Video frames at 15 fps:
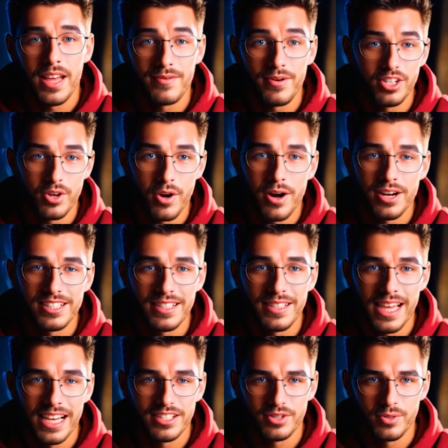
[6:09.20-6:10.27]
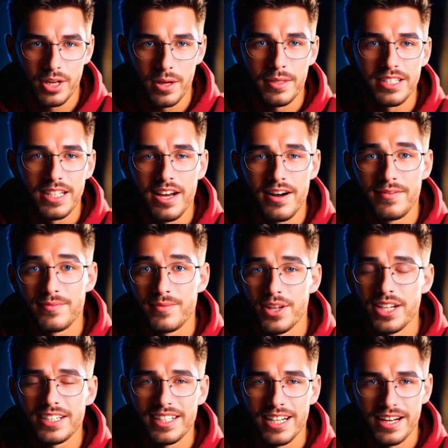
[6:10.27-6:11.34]
short is in that stream, it's like a free
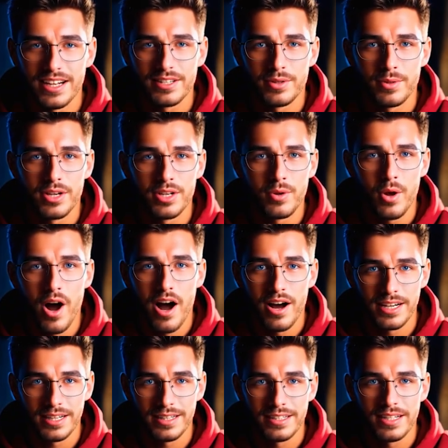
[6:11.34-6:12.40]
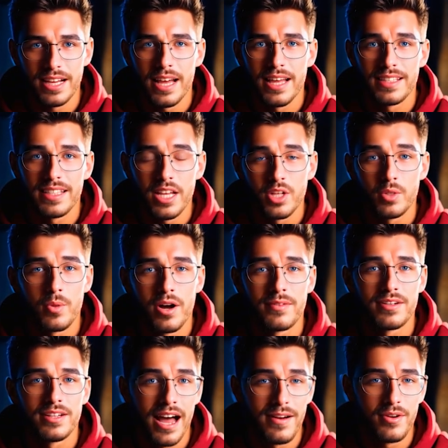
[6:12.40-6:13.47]
ticket to a new audience that you would have
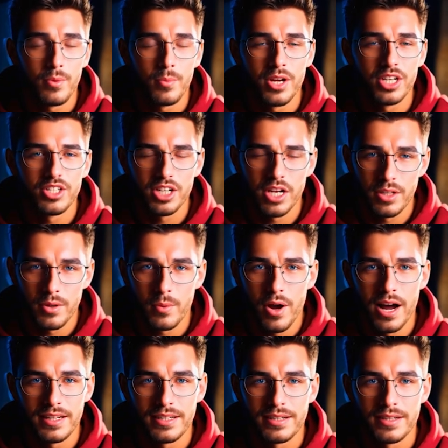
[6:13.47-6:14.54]
never reached otherwise.